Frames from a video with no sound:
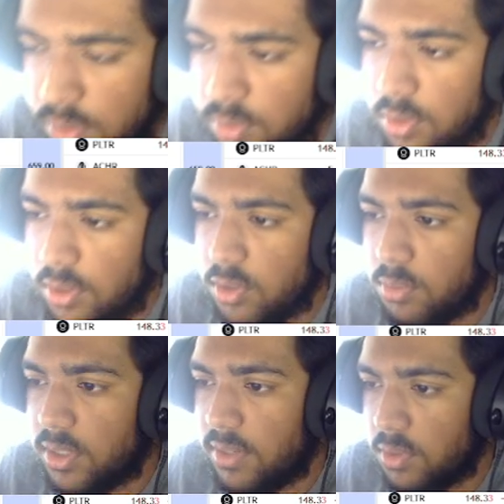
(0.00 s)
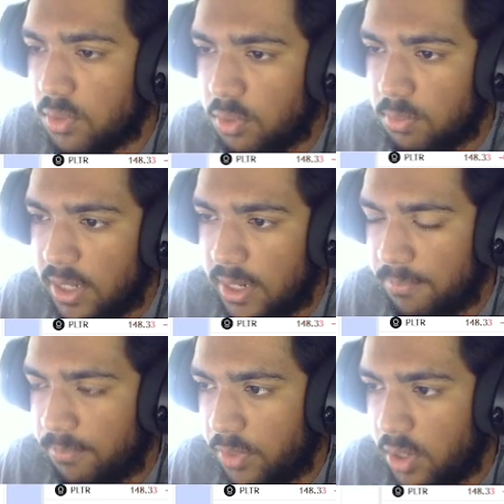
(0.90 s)
it's almost safe to assume that,
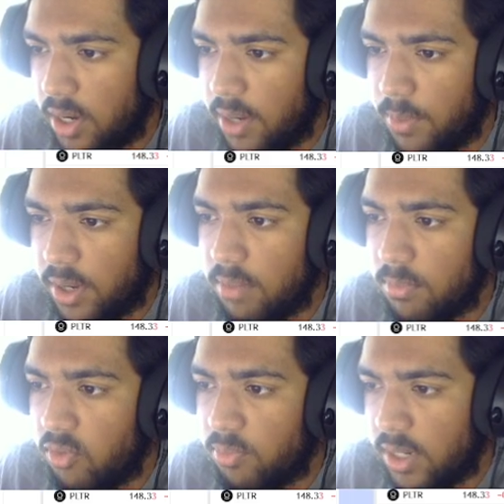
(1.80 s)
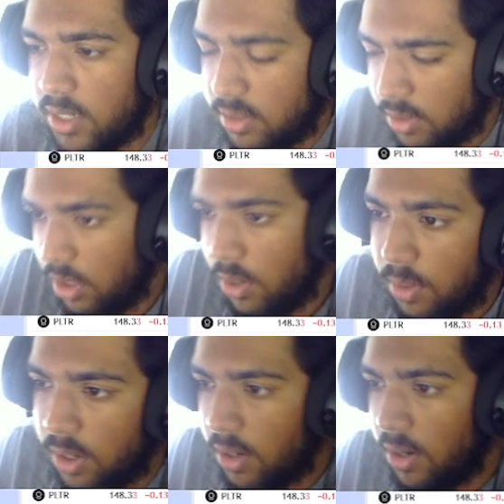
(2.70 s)
all right, we're gonna move price
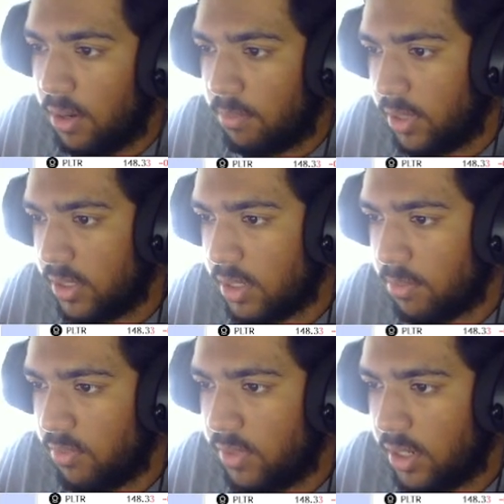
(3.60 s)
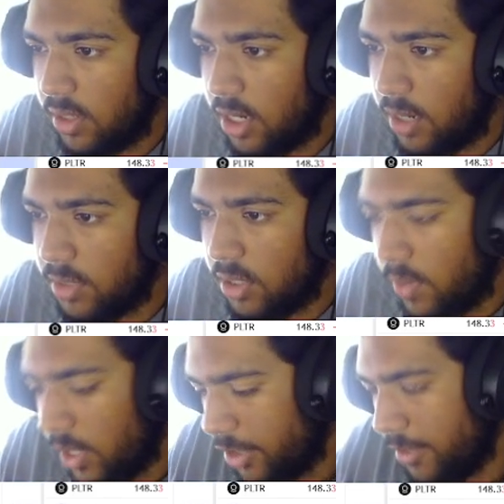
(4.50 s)
lower. Price is gonna move down in the opposite
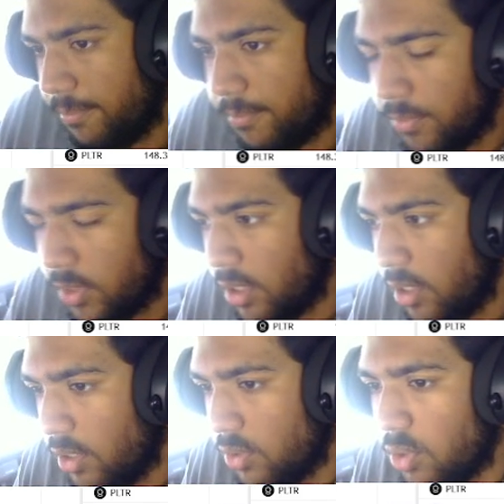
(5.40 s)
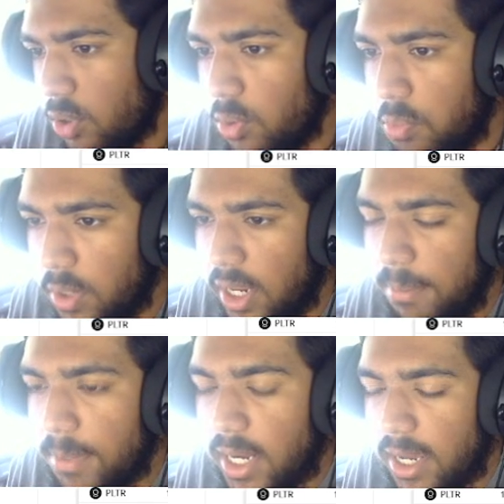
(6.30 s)
direction. So when I
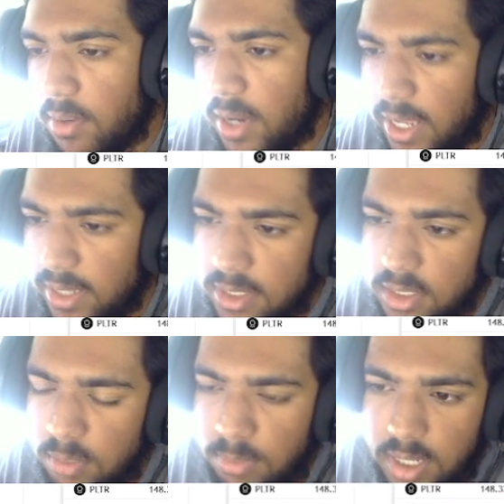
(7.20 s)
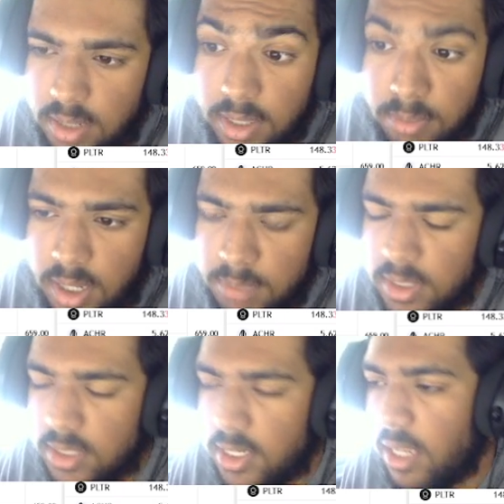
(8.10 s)
bought out, I essentially bought out at the bottom of
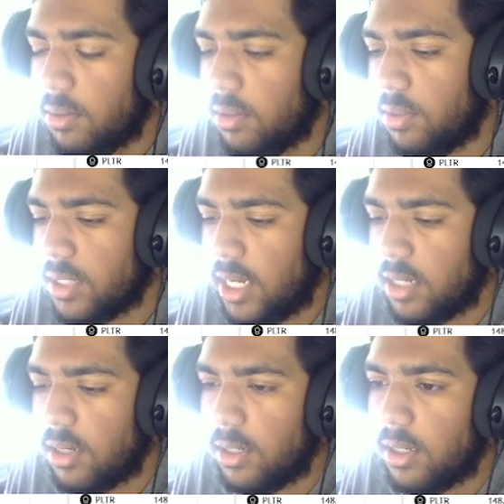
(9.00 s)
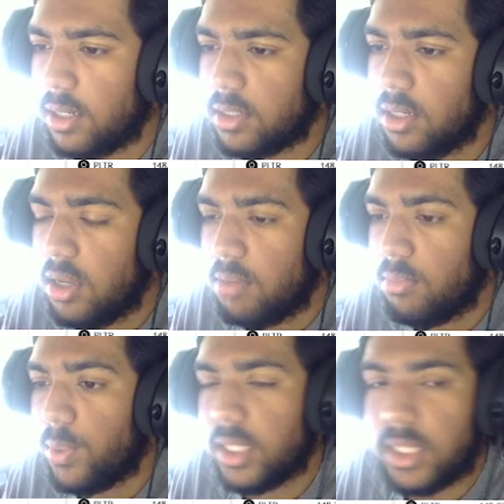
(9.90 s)
this candle. It was an $8 loss.
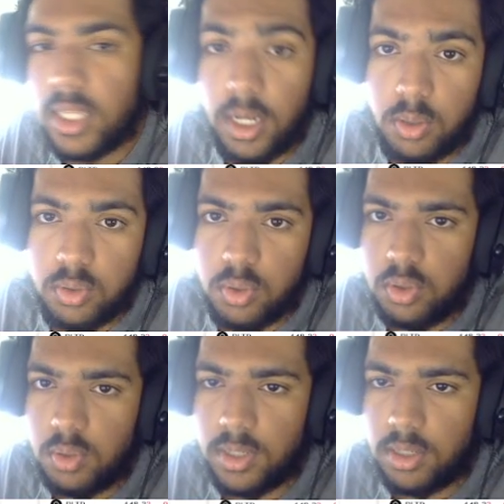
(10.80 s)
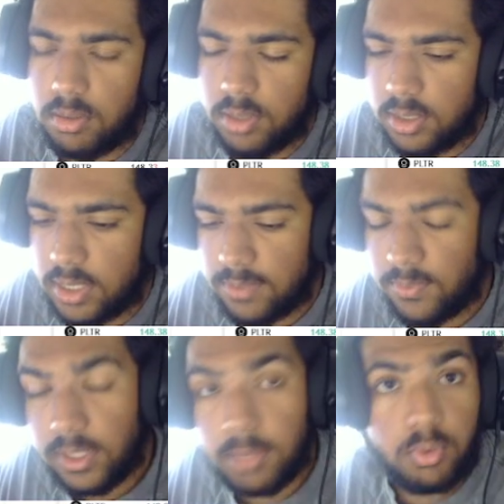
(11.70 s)
But one thing that I also do want to notice that's
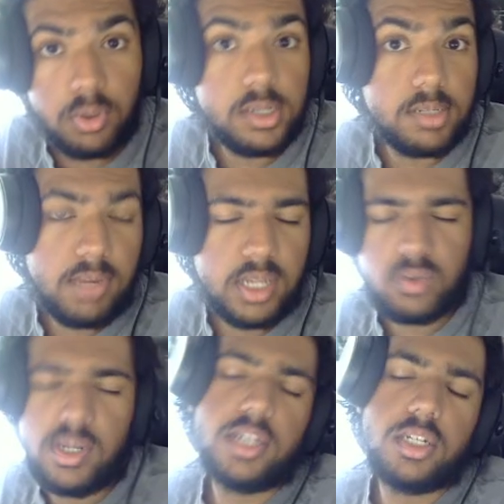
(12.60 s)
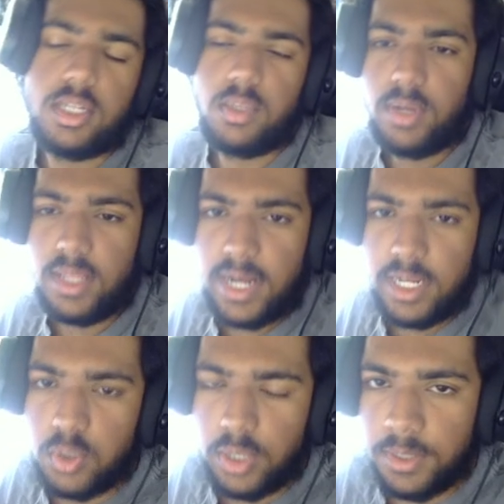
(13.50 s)
really important to my strategy and the way that I
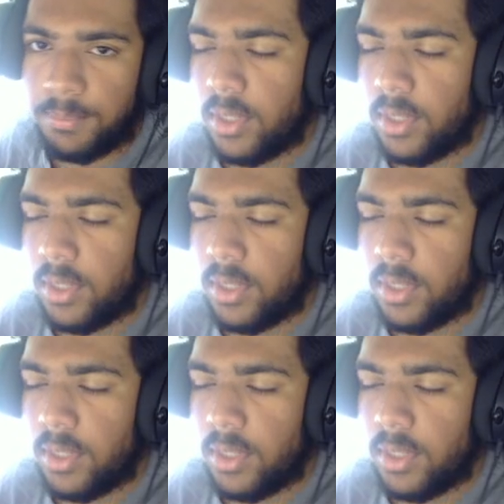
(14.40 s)
trade